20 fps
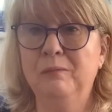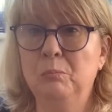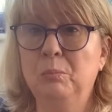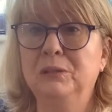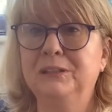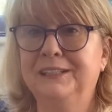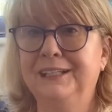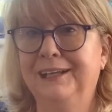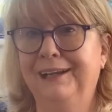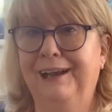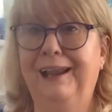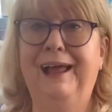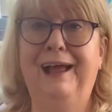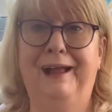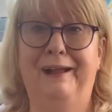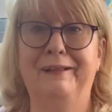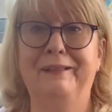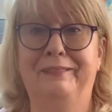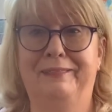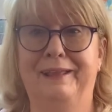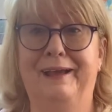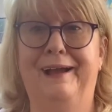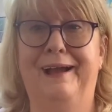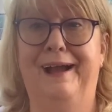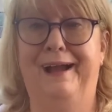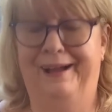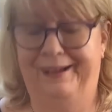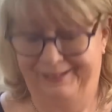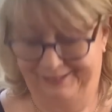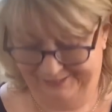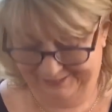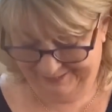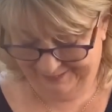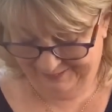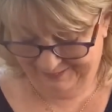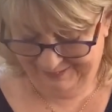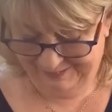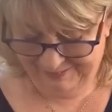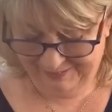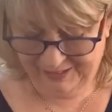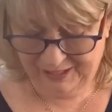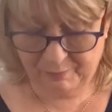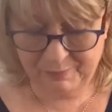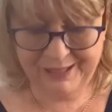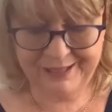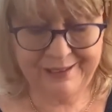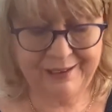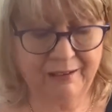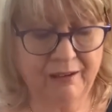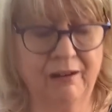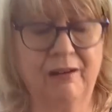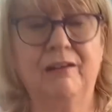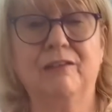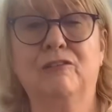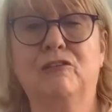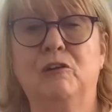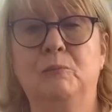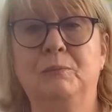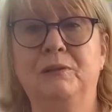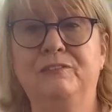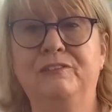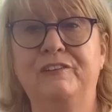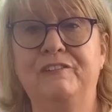Would you like that? I mean, you can't grumble for